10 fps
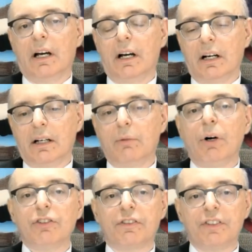I
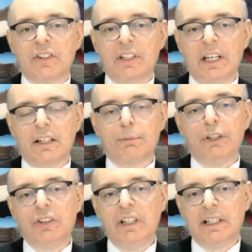want to first thing get as
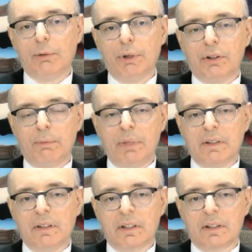much detail about the
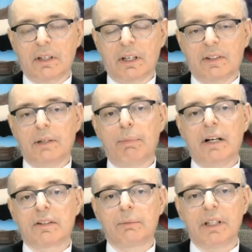business as I
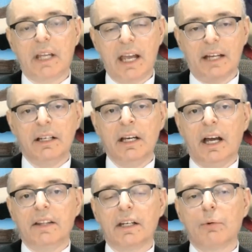possibly can.
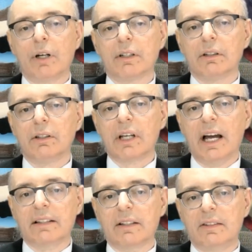And then I want to look
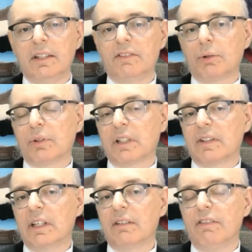at to see if there was, let's
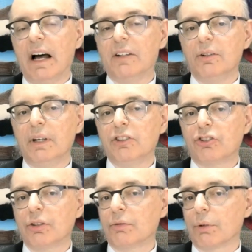say, an
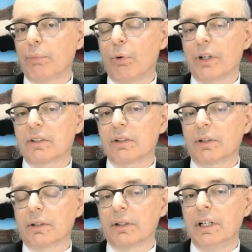evaluation reports
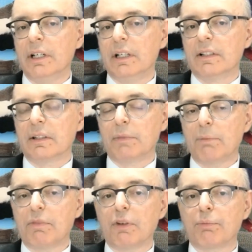or some
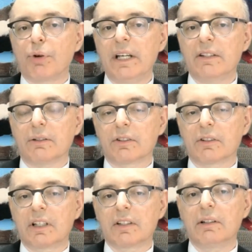type of appraisals,
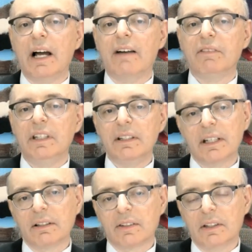because I'll have
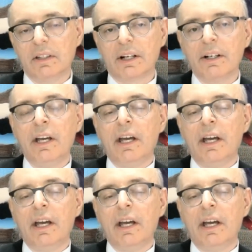details in there.